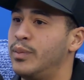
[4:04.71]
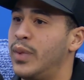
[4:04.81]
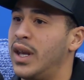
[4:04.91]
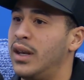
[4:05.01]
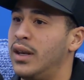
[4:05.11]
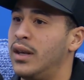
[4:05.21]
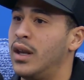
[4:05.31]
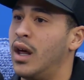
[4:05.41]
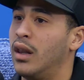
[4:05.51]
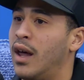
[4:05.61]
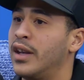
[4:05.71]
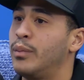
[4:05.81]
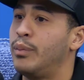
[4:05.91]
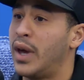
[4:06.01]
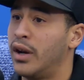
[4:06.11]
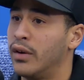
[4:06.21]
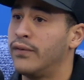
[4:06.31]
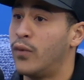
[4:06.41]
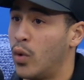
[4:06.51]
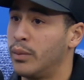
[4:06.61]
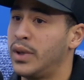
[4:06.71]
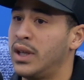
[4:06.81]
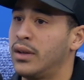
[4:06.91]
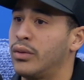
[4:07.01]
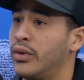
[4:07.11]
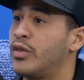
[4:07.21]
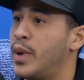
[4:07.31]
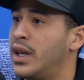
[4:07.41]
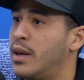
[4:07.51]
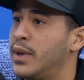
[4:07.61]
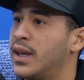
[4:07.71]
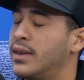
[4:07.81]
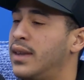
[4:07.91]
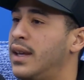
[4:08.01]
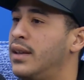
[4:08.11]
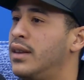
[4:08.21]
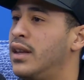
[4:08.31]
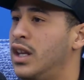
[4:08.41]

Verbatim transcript: been a lot better for me through this pandemic than yeah.